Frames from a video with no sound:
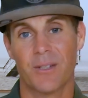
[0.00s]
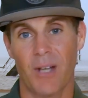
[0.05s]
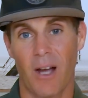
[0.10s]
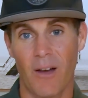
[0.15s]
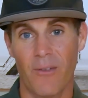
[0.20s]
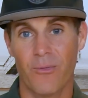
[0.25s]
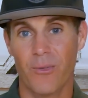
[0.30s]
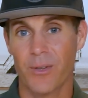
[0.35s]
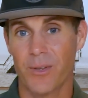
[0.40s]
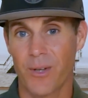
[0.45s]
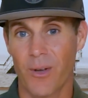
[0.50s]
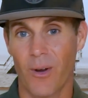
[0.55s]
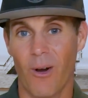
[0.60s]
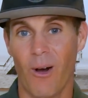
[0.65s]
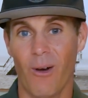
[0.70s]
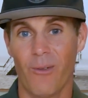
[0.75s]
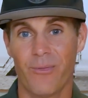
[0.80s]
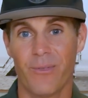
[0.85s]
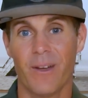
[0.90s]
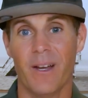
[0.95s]
Tough with
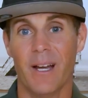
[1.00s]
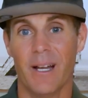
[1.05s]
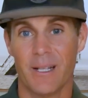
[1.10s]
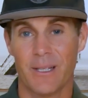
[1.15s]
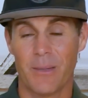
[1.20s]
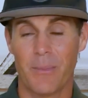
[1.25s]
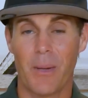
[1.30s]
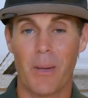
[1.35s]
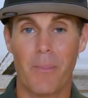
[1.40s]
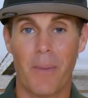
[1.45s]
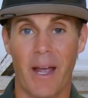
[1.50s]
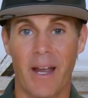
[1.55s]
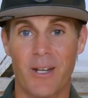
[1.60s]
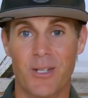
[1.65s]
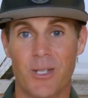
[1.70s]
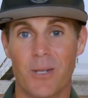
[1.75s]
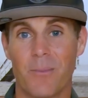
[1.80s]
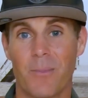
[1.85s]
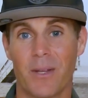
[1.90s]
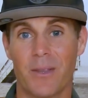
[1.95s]
golf to be
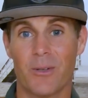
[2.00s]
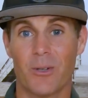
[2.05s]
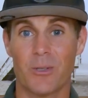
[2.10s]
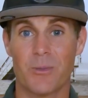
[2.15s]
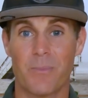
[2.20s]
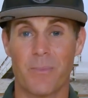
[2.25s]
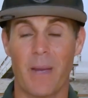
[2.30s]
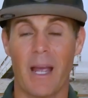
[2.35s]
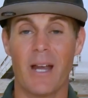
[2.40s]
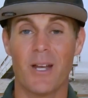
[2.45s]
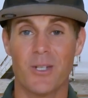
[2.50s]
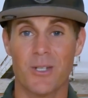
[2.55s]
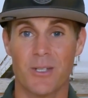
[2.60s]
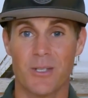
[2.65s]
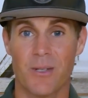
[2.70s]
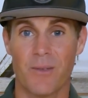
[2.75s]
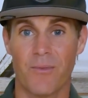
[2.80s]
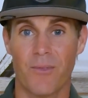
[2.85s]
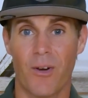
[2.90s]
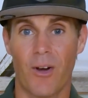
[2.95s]
patient, but there's
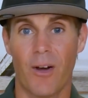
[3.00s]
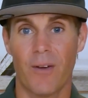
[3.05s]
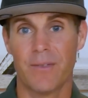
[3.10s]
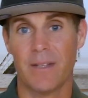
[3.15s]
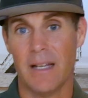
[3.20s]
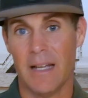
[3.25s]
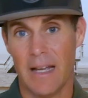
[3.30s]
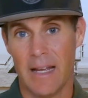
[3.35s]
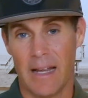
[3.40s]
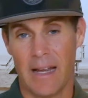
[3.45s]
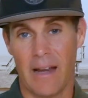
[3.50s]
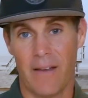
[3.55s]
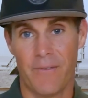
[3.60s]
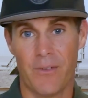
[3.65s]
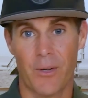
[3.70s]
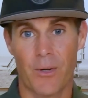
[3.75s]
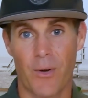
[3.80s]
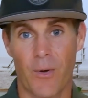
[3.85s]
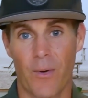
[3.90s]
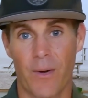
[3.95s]
patience involved if
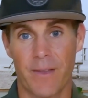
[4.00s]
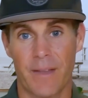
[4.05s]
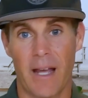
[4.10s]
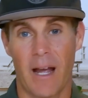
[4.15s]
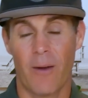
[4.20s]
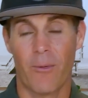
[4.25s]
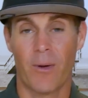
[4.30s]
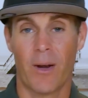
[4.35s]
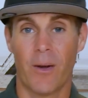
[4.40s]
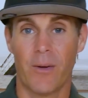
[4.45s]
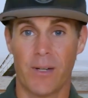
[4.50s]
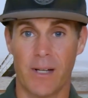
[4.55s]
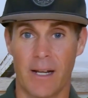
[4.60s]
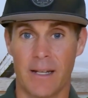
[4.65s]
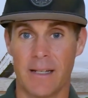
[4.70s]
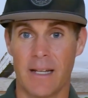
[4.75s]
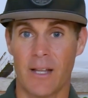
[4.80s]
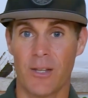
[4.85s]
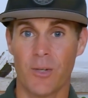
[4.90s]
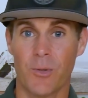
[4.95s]
you're going that route.
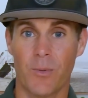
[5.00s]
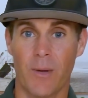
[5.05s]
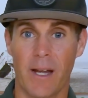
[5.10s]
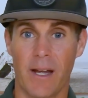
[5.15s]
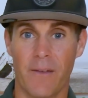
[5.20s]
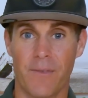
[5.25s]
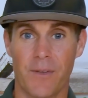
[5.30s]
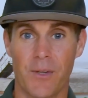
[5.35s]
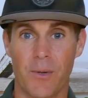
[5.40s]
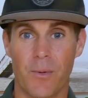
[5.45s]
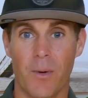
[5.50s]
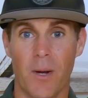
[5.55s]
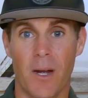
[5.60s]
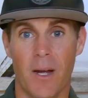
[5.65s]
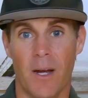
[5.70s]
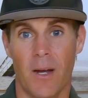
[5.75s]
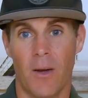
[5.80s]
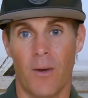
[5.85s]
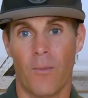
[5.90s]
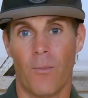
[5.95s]
Another way, if you
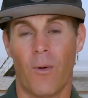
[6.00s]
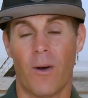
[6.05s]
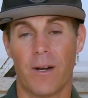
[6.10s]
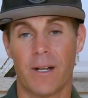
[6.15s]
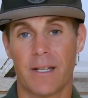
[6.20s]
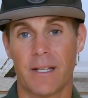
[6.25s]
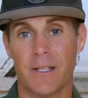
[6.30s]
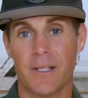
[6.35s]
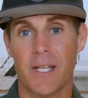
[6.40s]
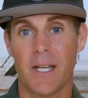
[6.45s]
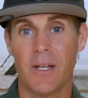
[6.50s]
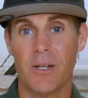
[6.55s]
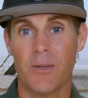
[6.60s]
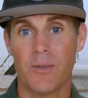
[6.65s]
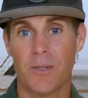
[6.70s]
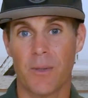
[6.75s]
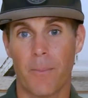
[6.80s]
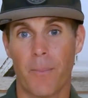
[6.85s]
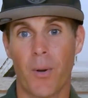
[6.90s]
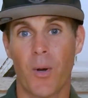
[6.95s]
want to
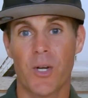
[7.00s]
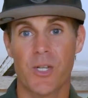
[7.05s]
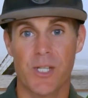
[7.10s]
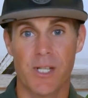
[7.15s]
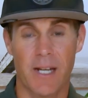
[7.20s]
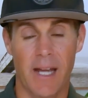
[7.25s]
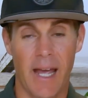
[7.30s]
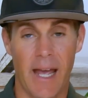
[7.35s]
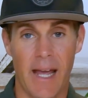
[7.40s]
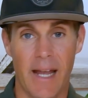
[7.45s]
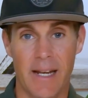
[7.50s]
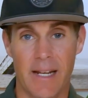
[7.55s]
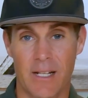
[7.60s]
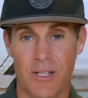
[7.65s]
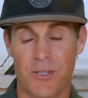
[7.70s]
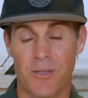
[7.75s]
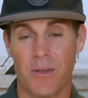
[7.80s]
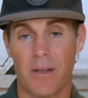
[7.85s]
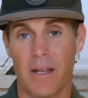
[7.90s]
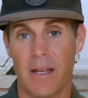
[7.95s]
continue to push it ahead,
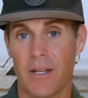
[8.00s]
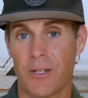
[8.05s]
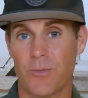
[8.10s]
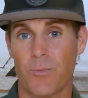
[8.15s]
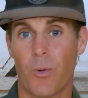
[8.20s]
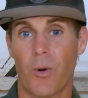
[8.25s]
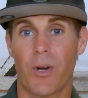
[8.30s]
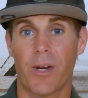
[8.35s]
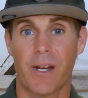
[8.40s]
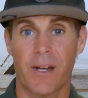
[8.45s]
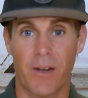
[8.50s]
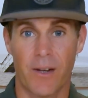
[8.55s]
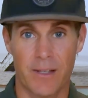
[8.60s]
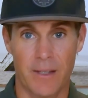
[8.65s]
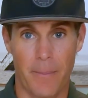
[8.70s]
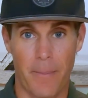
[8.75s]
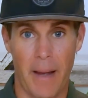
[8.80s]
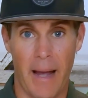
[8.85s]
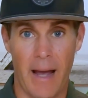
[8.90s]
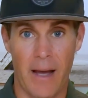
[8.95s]
is working on
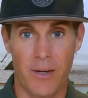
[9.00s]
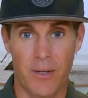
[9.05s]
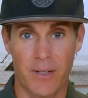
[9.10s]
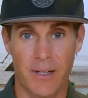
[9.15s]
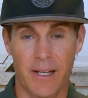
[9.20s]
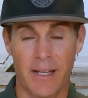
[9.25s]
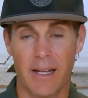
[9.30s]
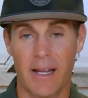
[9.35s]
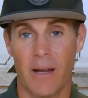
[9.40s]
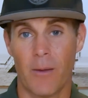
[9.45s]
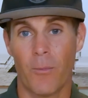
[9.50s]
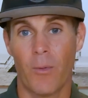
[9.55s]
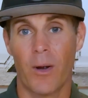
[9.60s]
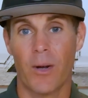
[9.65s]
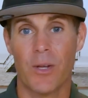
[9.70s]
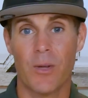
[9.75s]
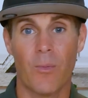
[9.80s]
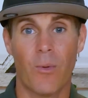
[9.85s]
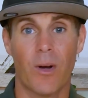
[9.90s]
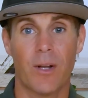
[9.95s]
the patterning and
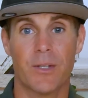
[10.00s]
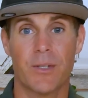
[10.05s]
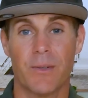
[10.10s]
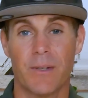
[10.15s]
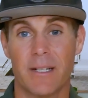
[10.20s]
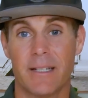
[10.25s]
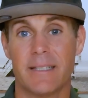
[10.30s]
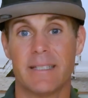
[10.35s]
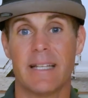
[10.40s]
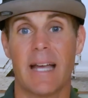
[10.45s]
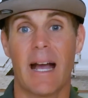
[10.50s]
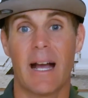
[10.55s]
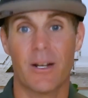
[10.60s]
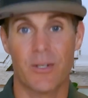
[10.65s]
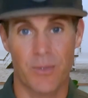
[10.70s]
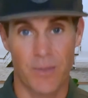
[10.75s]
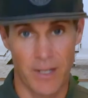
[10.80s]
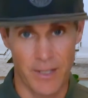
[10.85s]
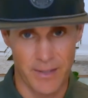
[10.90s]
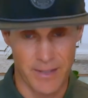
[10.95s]
where you want to
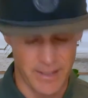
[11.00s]
exaggerate